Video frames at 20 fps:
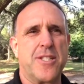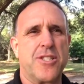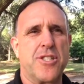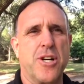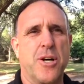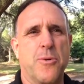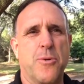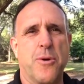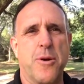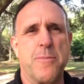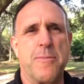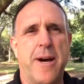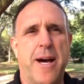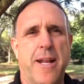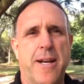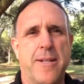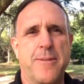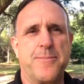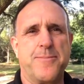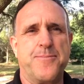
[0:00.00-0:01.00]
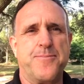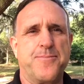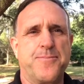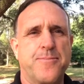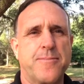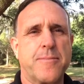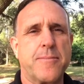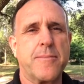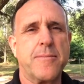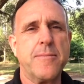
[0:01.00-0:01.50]
don't worry about it.
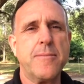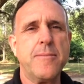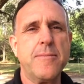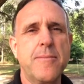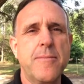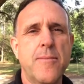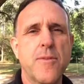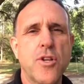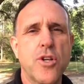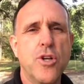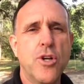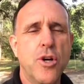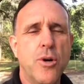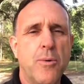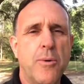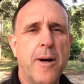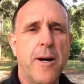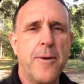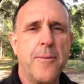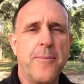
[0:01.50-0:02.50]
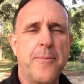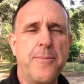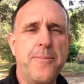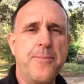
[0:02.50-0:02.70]
Well,